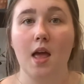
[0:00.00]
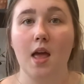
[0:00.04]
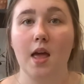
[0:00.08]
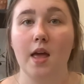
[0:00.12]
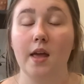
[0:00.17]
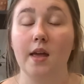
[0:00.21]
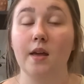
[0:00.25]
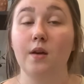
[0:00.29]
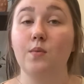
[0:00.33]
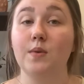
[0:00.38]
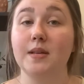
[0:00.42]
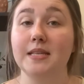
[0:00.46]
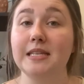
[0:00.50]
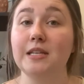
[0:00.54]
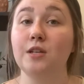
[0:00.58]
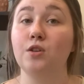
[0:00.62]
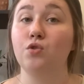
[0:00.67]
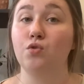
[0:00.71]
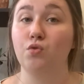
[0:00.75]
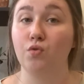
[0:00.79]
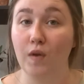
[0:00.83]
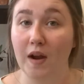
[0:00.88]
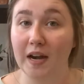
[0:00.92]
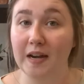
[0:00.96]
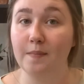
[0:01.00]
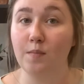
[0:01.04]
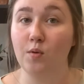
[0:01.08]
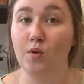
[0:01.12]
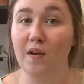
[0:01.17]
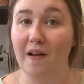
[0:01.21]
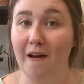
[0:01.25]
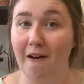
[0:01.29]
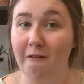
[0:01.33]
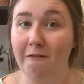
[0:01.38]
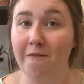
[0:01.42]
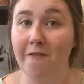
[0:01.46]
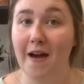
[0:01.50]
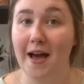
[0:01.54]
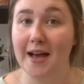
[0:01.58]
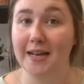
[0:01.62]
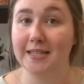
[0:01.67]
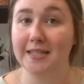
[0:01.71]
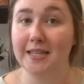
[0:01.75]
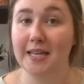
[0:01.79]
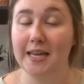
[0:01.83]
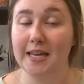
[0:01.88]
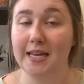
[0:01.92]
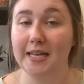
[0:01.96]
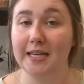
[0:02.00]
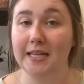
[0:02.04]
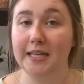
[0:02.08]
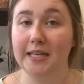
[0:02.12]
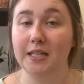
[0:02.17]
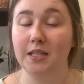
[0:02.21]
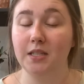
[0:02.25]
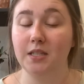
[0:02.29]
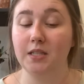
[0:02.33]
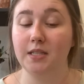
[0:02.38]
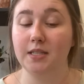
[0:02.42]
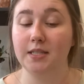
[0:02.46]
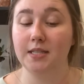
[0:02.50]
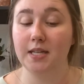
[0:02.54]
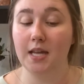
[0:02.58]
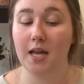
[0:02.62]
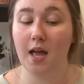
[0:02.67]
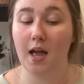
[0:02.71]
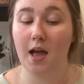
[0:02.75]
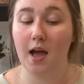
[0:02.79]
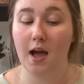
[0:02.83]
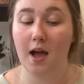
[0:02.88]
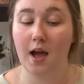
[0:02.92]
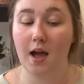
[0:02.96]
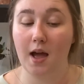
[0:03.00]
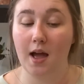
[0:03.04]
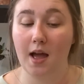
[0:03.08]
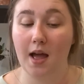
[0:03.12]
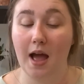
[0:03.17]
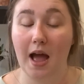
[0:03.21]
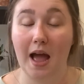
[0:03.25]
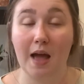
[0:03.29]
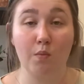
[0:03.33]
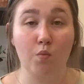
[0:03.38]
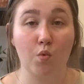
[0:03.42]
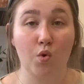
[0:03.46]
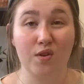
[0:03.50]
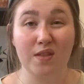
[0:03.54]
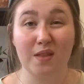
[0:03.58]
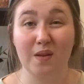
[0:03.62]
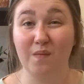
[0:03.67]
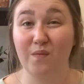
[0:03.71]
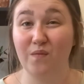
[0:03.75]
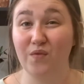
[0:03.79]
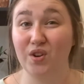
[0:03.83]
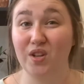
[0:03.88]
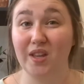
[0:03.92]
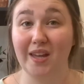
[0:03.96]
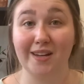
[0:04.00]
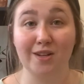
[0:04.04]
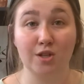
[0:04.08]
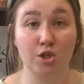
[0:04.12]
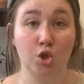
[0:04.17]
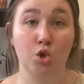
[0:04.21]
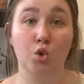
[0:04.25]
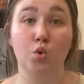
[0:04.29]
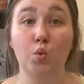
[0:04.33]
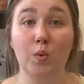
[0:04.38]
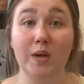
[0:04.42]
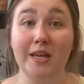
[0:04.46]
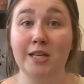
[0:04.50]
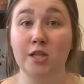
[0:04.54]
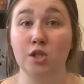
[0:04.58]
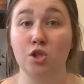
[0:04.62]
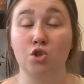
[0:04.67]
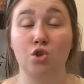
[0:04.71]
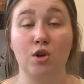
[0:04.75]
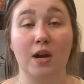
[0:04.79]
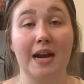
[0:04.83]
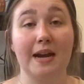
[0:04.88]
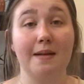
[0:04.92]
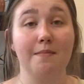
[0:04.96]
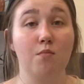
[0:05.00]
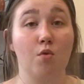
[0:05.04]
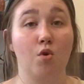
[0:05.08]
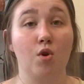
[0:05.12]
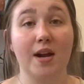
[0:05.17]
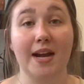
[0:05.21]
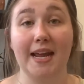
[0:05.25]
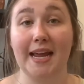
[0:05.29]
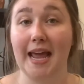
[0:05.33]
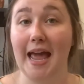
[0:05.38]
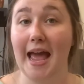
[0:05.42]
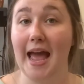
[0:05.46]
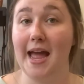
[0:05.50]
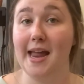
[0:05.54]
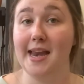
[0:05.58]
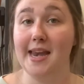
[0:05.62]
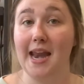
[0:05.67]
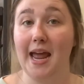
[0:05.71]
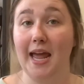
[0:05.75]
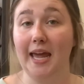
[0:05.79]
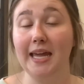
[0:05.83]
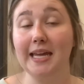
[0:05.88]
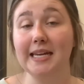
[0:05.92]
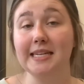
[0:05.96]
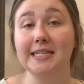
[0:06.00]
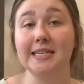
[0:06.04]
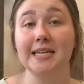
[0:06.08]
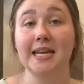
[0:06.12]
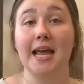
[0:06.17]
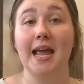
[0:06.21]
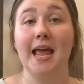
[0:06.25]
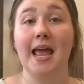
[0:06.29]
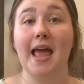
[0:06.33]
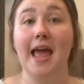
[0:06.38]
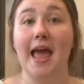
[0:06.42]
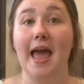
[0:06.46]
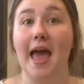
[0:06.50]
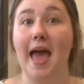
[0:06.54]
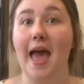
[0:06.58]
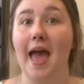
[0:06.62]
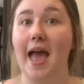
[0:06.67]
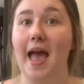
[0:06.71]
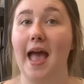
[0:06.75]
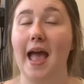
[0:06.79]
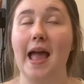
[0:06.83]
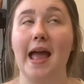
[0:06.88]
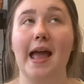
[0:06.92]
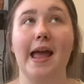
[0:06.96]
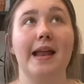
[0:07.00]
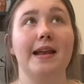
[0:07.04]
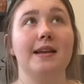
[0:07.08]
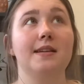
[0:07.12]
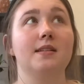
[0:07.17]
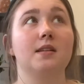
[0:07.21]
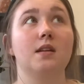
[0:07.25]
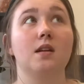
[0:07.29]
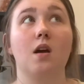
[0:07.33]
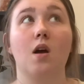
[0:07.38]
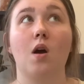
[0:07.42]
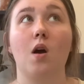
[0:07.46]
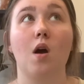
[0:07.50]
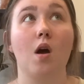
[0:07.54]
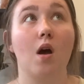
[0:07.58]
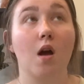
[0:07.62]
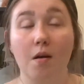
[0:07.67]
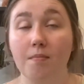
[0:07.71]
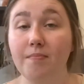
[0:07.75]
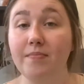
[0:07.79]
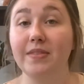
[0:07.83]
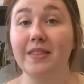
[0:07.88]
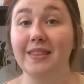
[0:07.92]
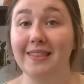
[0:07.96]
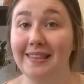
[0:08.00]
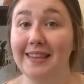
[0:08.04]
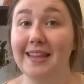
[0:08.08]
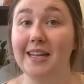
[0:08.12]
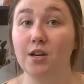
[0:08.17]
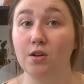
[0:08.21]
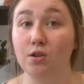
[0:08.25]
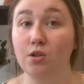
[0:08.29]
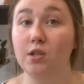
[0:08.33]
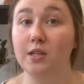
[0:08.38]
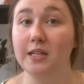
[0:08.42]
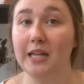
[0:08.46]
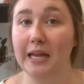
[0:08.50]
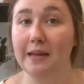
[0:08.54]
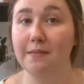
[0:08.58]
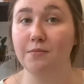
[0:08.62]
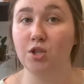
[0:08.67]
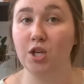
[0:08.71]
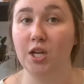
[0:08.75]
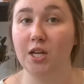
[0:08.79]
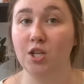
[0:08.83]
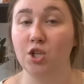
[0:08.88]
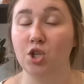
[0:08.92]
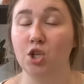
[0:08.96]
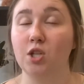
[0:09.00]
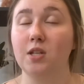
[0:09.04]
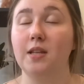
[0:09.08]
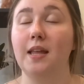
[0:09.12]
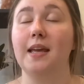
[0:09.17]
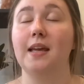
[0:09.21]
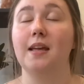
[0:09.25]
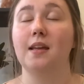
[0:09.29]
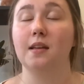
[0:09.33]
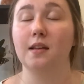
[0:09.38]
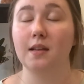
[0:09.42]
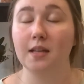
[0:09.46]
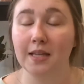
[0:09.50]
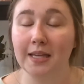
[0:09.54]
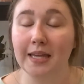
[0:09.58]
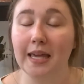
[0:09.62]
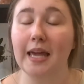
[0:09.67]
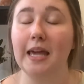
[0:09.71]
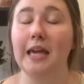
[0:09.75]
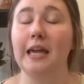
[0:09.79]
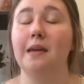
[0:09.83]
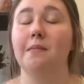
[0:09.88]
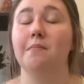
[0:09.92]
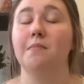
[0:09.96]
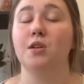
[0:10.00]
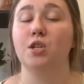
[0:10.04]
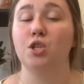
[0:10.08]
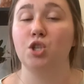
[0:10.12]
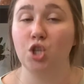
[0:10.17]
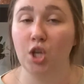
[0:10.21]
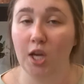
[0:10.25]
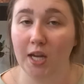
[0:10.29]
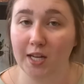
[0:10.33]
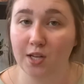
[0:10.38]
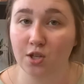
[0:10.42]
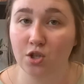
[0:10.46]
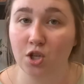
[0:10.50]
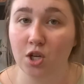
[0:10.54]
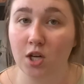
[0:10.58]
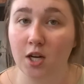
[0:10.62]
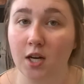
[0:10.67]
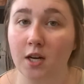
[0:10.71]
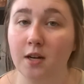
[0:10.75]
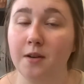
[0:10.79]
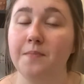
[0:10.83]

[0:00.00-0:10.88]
it was incredible how fast they had healed. I wore them for like 2 weeks straight, morning and night, and literal game changer, like game changer.